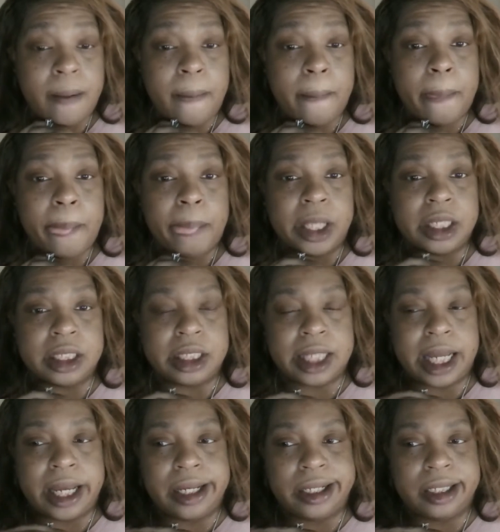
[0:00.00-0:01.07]

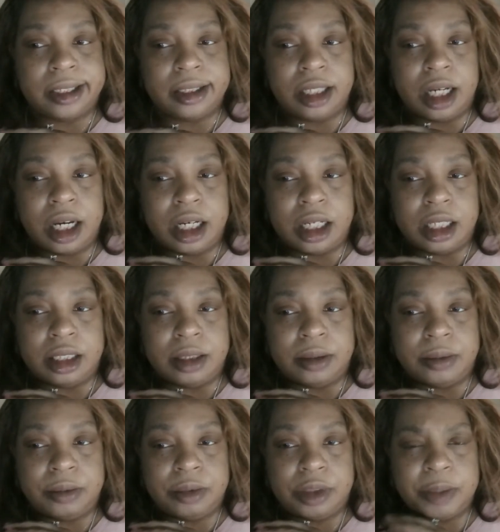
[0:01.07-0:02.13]
that, to
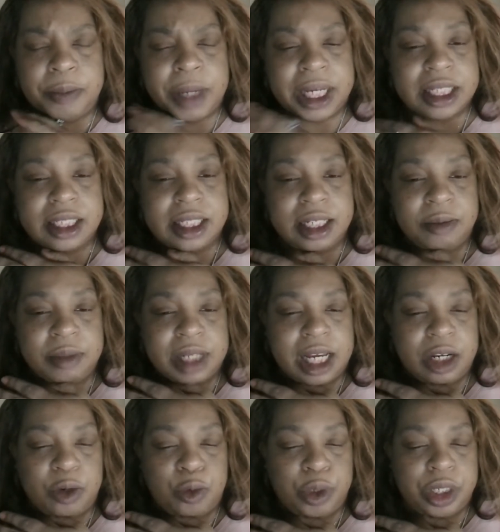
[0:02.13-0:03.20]
make it seem like
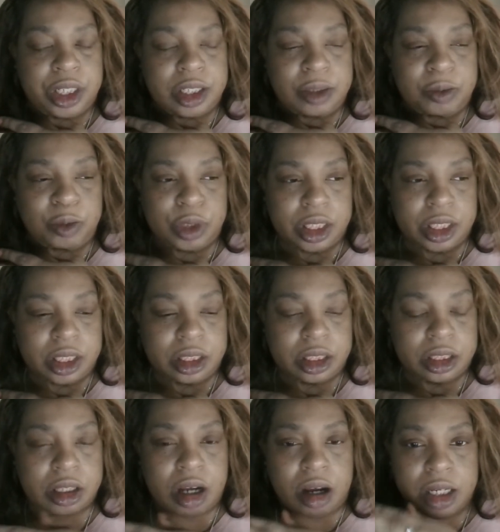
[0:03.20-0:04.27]
William was
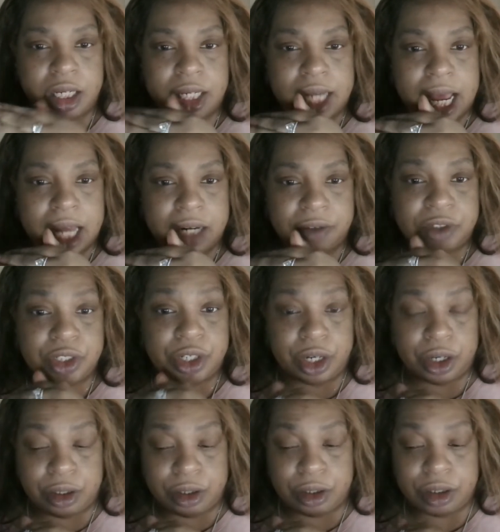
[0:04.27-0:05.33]
talking out of
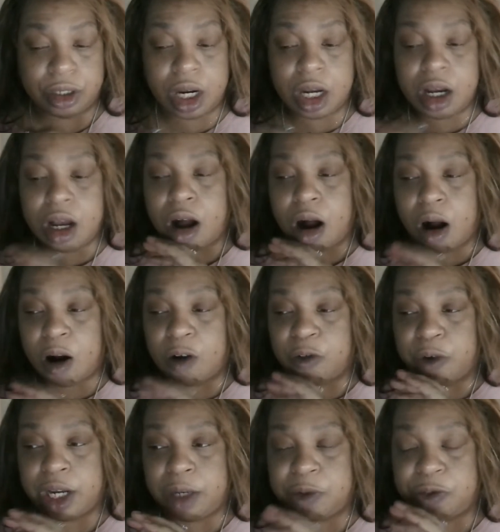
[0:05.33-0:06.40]
turn already
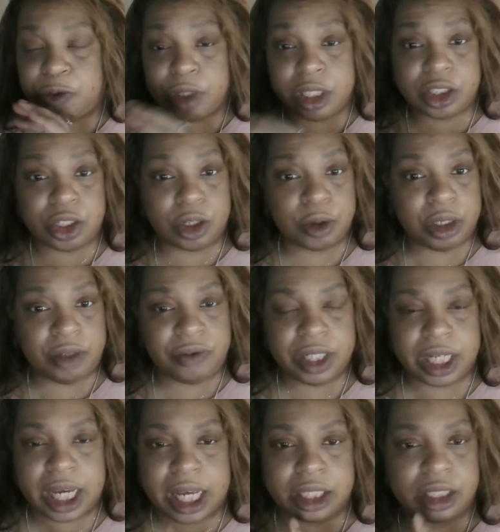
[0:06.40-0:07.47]
before the show even got
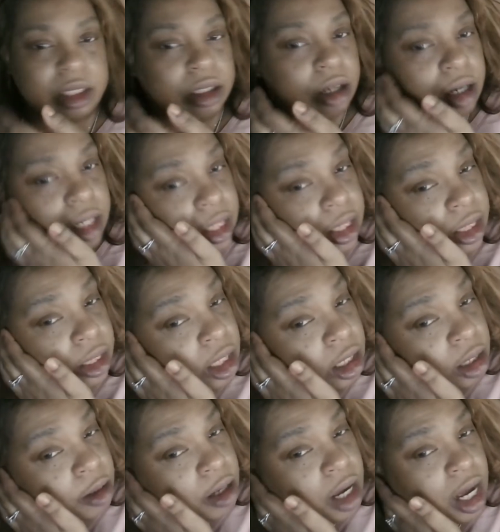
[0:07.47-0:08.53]
started.
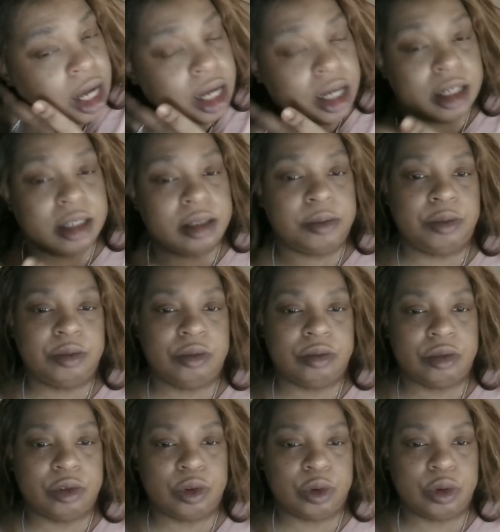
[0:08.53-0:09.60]

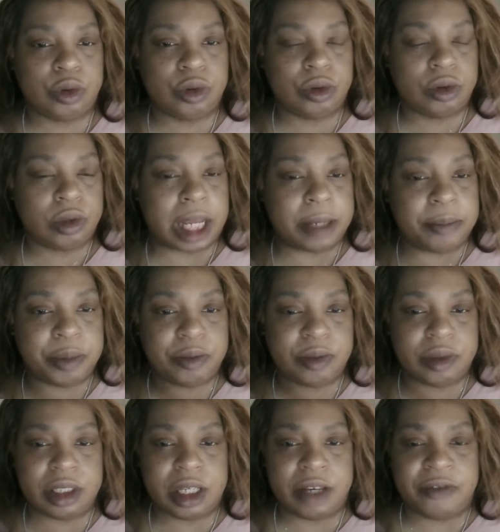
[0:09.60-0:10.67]
Like,
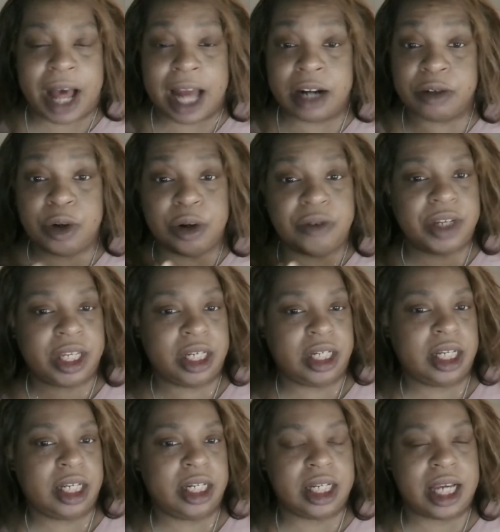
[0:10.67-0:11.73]
if I don't know if any
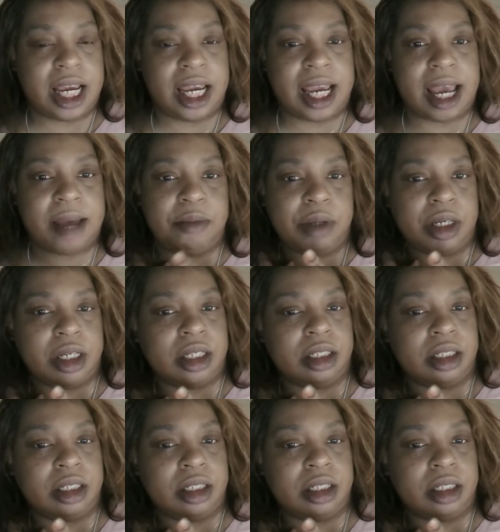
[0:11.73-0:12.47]
NDA had been